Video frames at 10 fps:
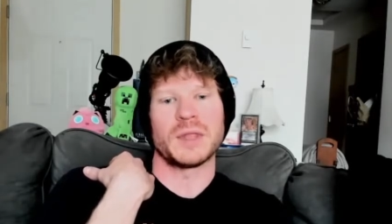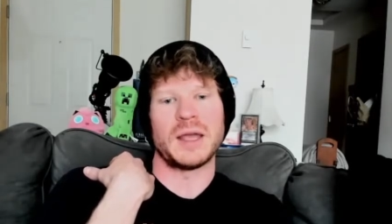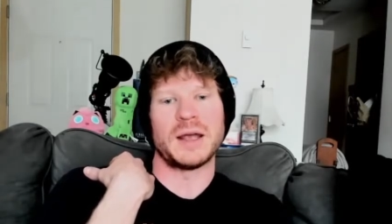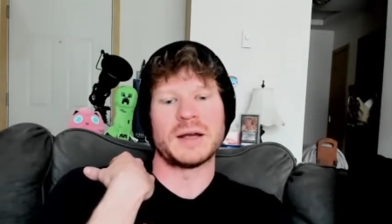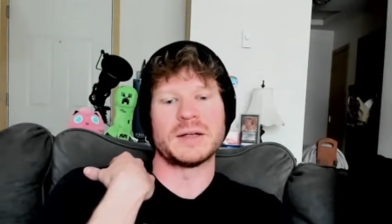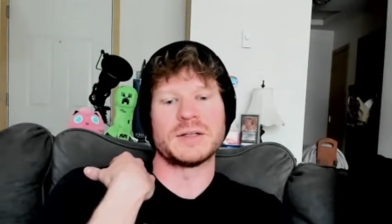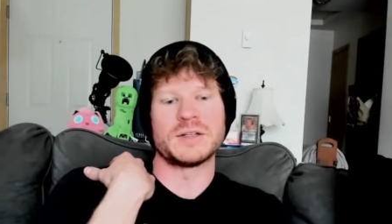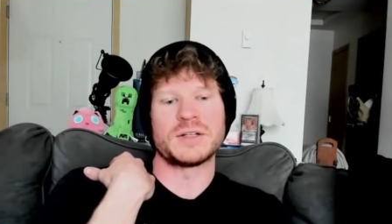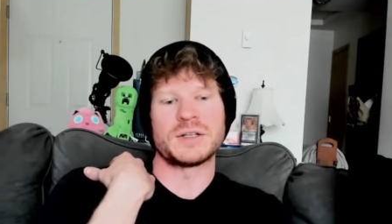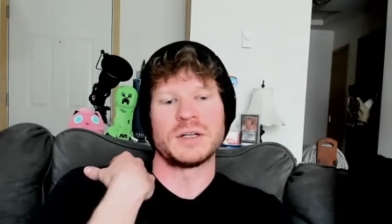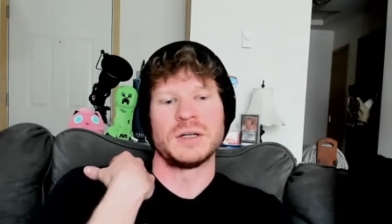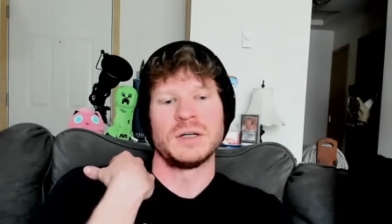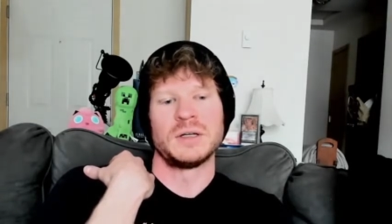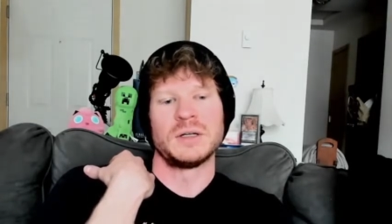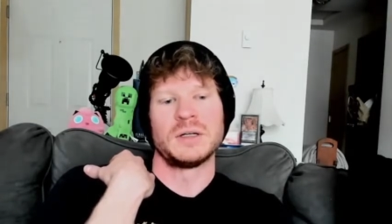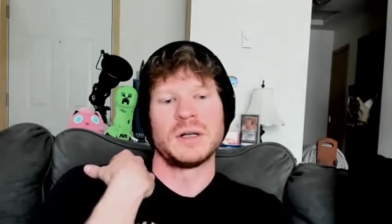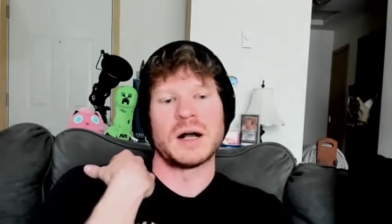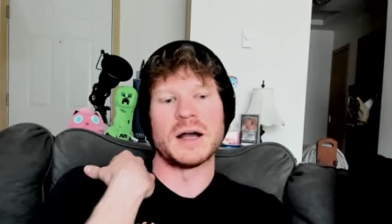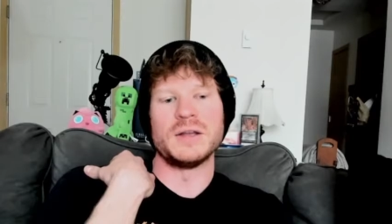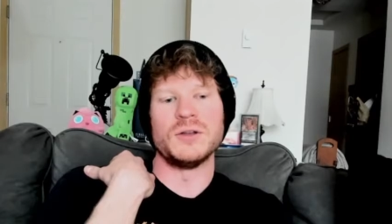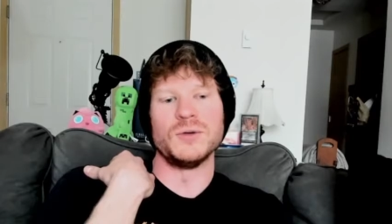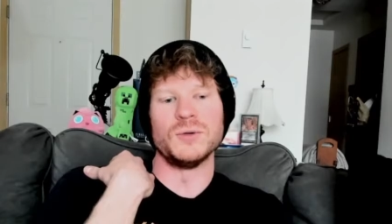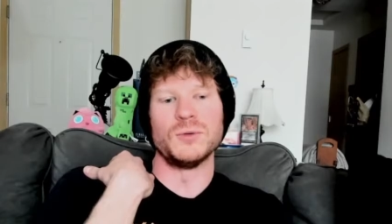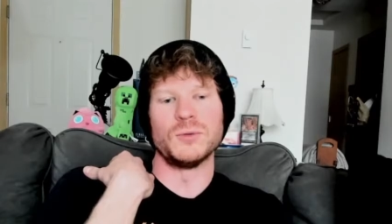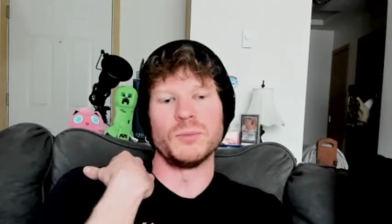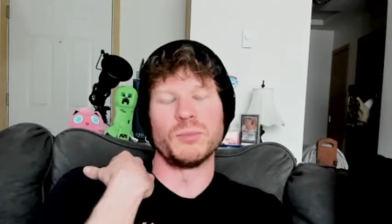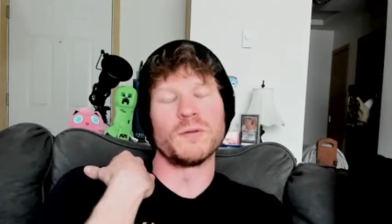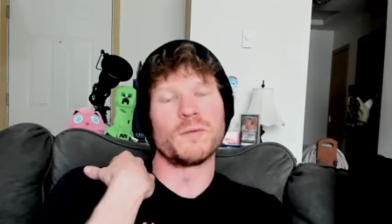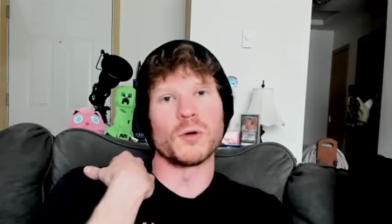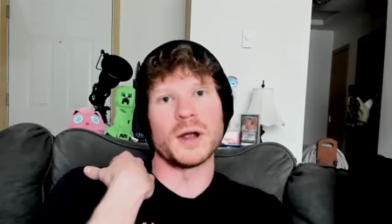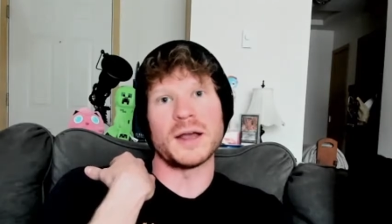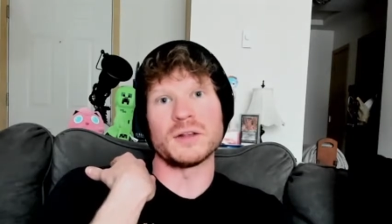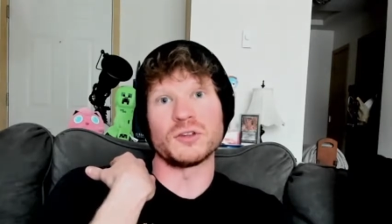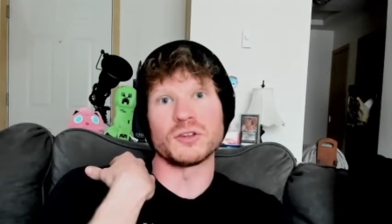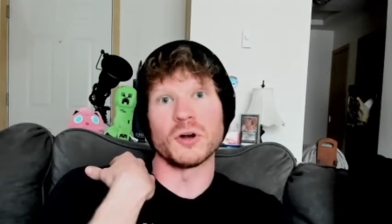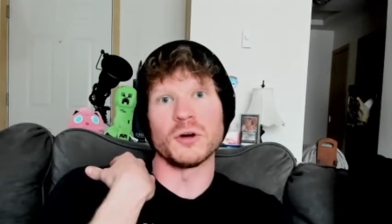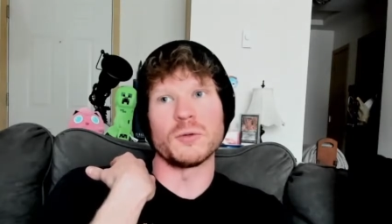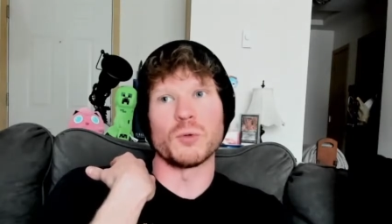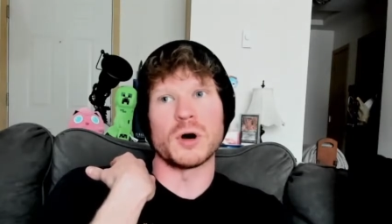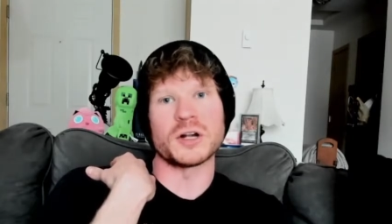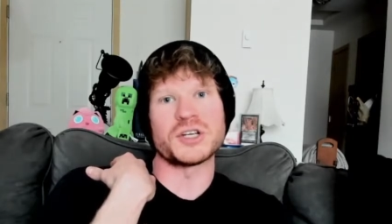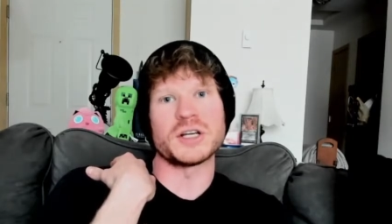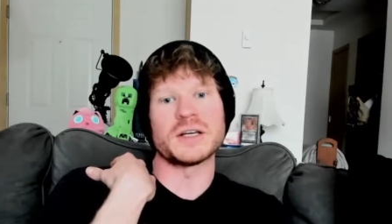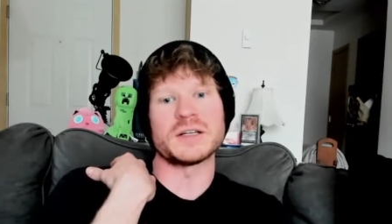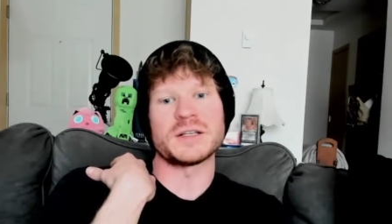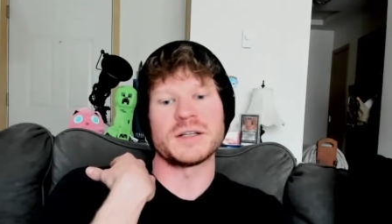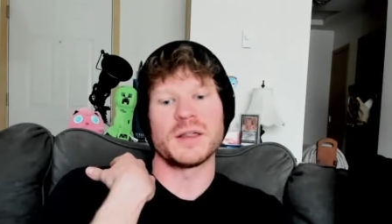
And I knew before I had started watching it